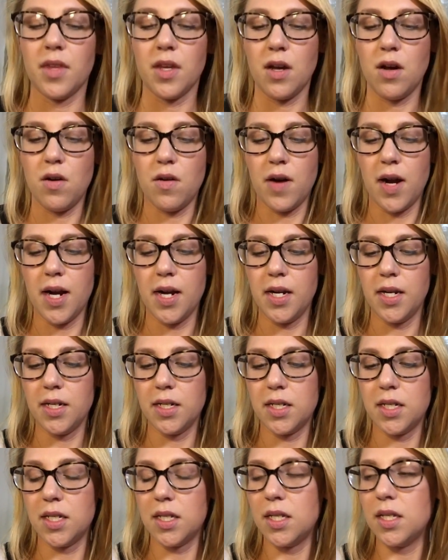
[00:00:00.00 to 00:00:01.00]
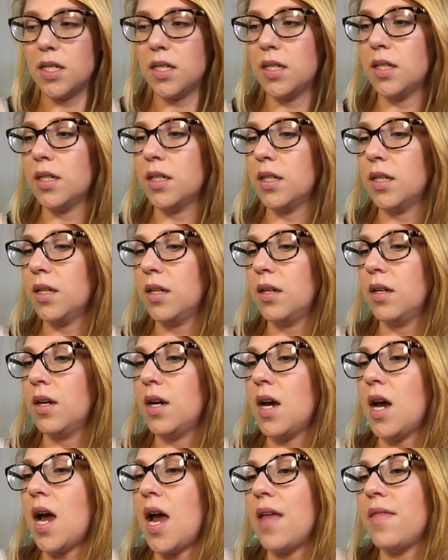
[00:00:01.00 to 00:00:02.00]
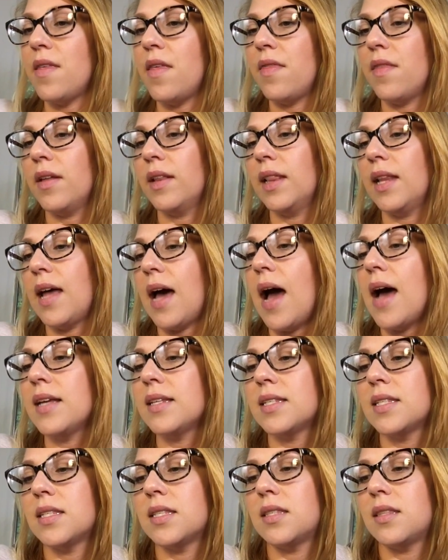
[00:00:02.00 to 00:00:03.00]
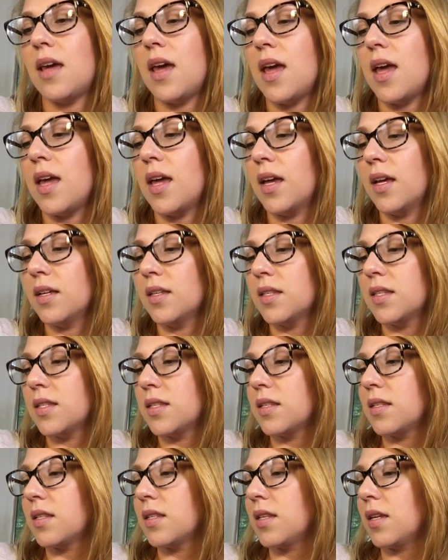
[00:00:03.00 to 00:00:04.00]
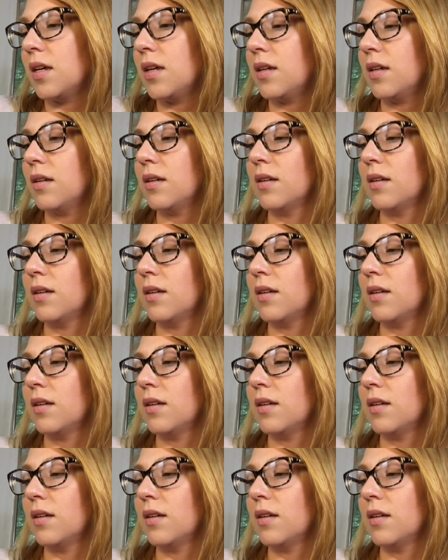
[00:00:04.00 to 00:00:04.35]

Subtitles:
All right. And then the last things,